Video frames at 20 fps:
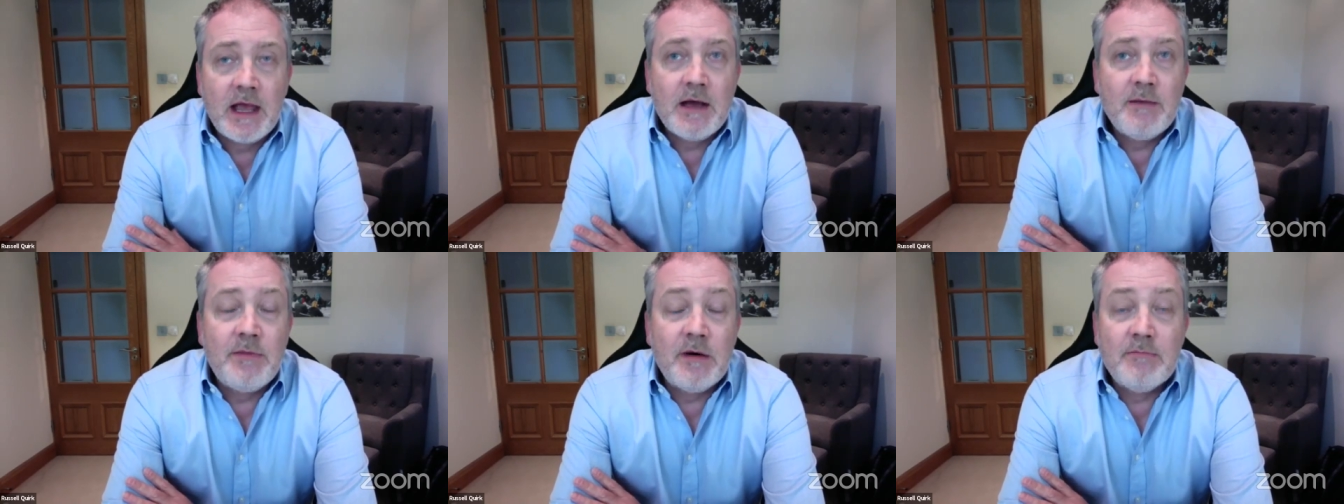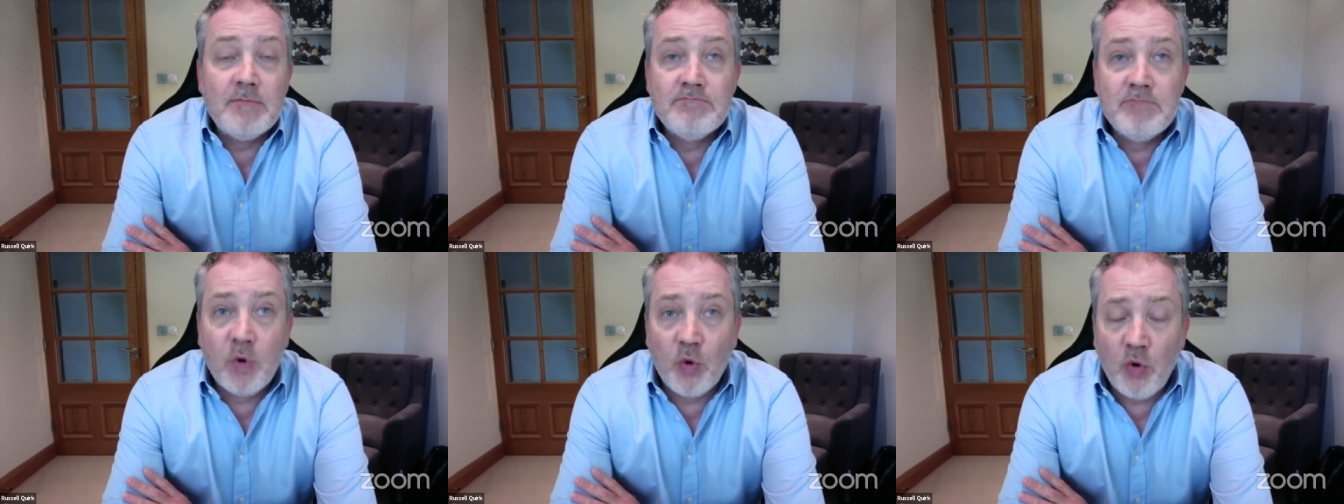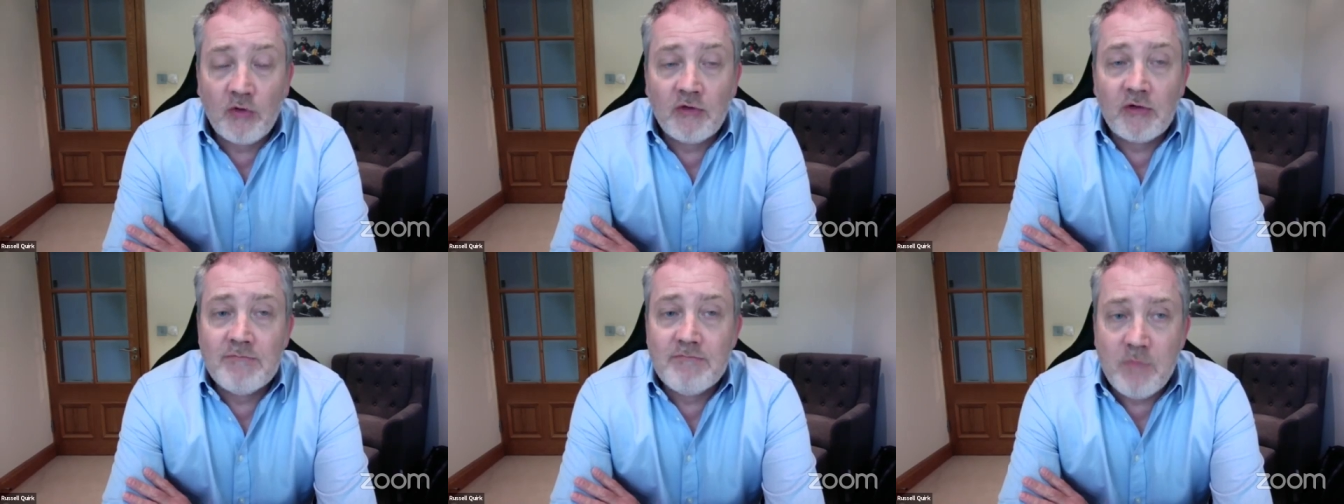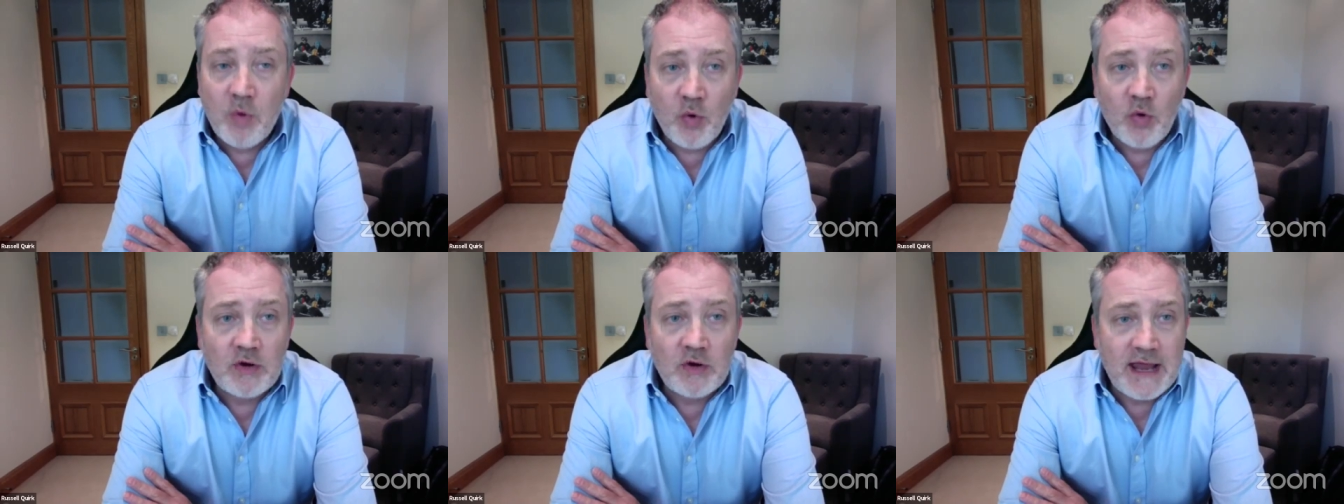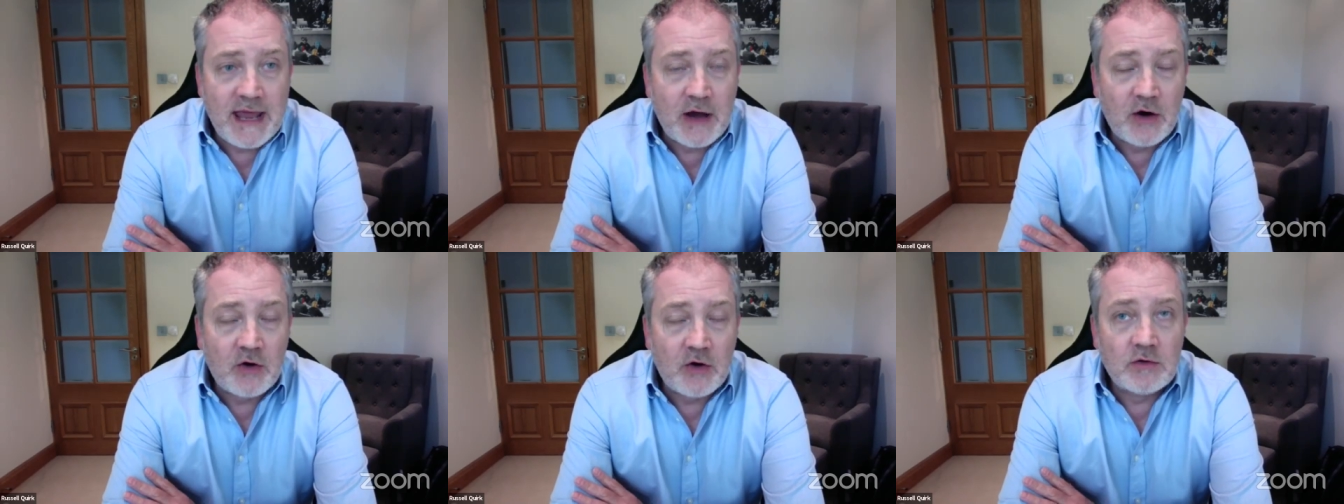But more and more
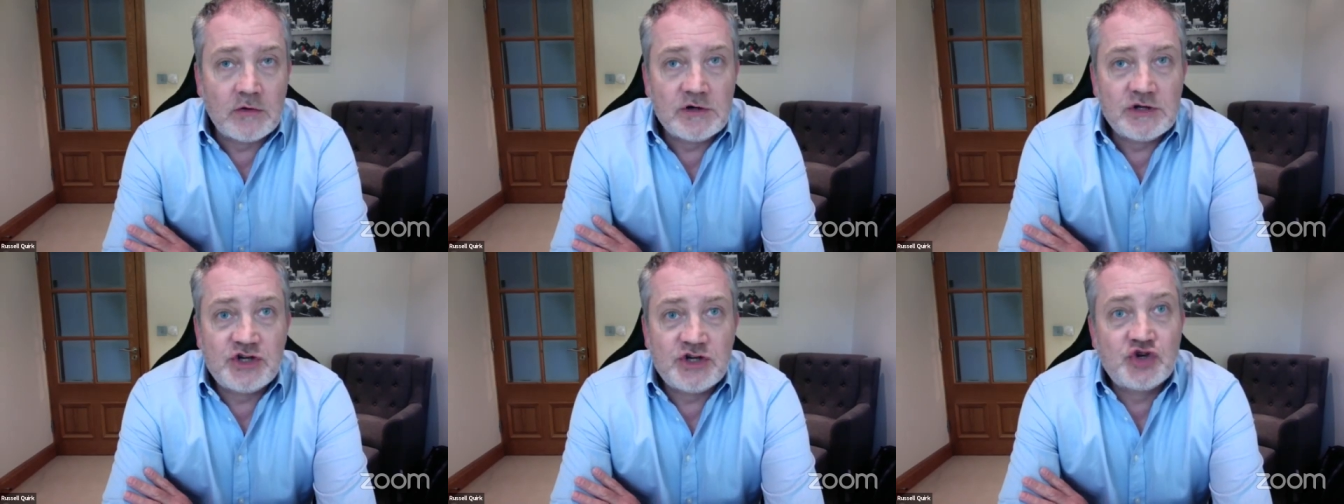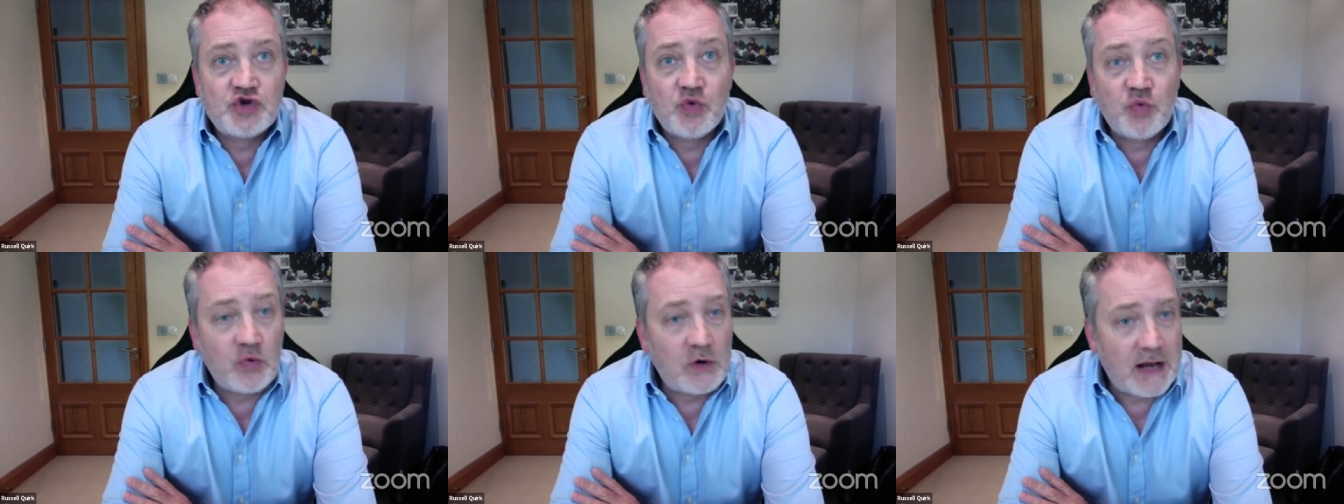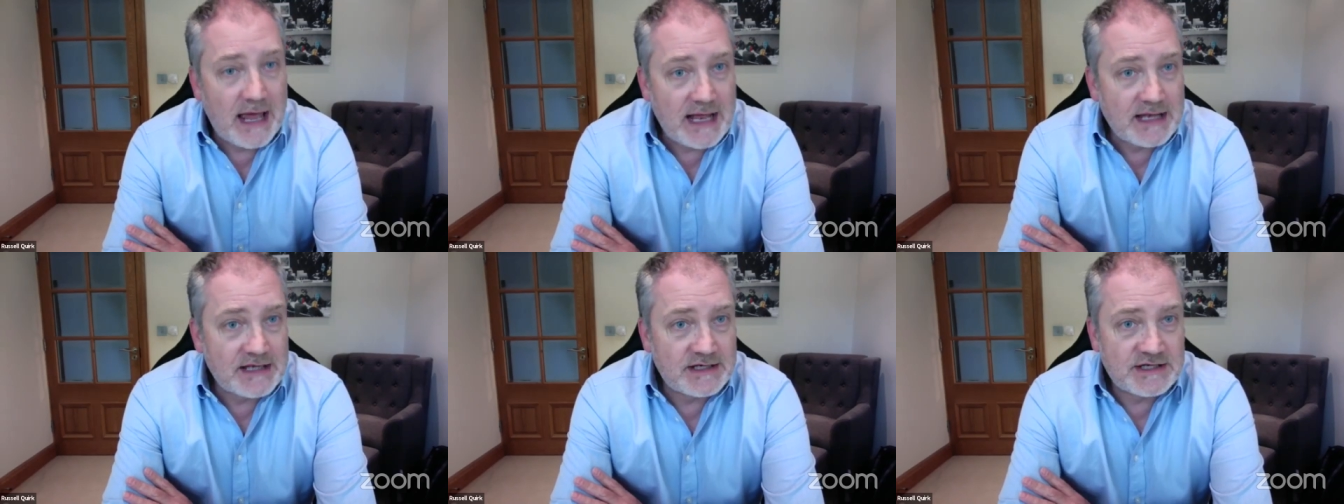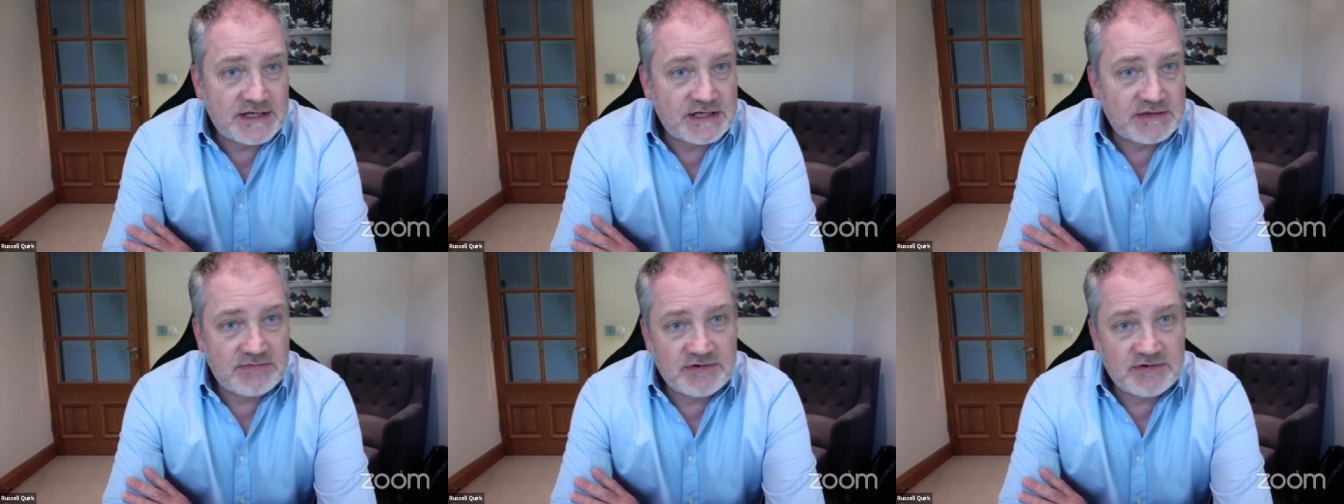now, short lets,